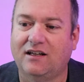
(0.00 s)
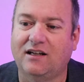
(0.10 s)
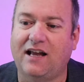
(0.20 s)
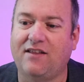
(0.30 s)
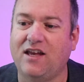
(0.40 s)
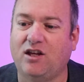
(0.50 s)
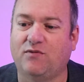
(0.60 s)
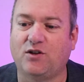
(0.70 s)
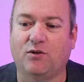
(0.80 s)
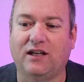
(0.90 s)
And thank you
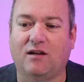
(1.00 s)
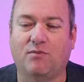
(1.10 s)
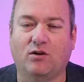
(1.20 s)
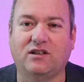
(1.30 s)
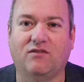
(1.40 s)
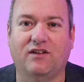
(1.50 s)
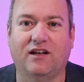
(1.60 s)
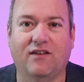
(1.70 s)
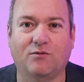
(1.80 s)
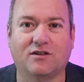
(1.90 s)
for doing the unboxing video.
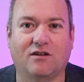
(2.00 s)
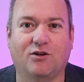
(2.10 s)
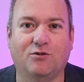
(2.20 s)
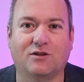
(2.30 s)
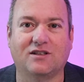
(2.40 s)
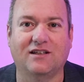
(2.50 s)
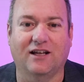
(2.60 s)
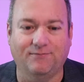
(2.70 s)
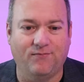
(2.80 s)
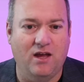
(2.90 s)
That was so cool to see that.